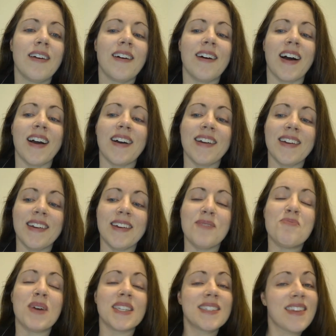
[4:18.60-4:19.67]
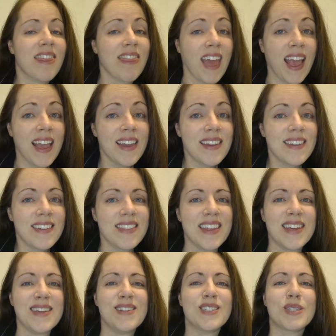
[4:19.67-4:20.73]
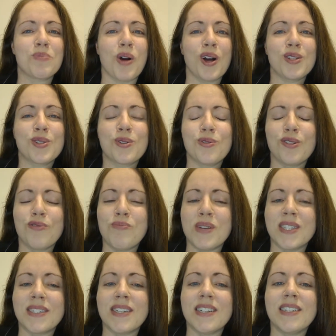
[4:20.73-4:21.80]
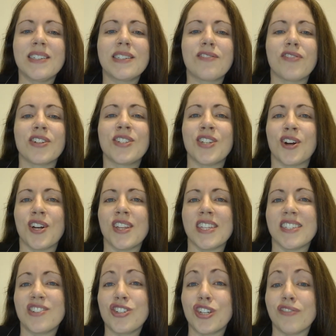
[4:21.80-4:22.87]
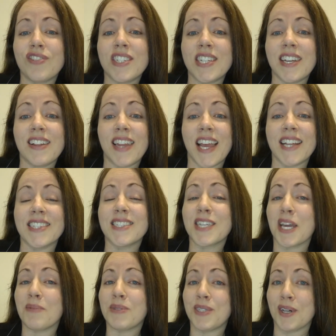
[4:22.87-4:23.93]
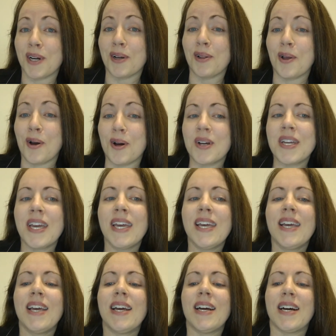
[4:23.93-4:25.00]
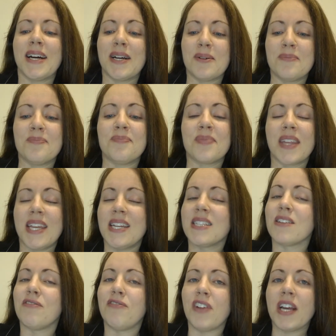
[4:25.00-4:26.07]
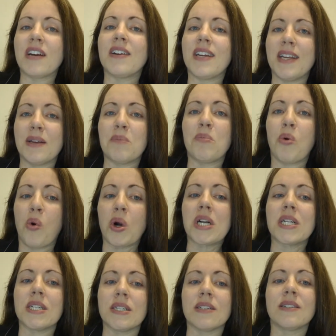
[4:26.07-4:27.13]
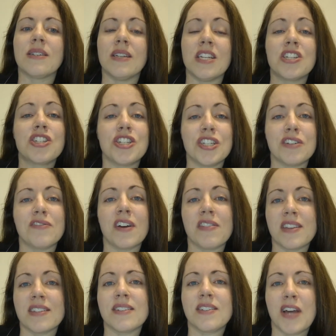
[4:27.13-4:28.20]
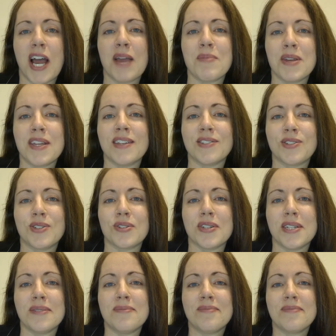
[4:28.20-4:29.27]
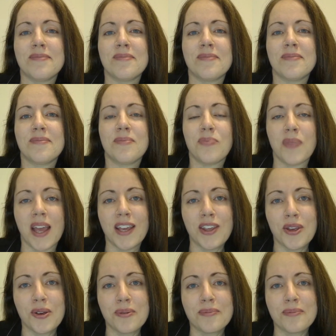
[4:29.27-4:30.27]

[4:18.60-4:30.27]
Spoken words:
I must thank the Sprott School of Business for starting this Shifting Landscapes dialogue. It is a very important initiative at this time in history. Thank you.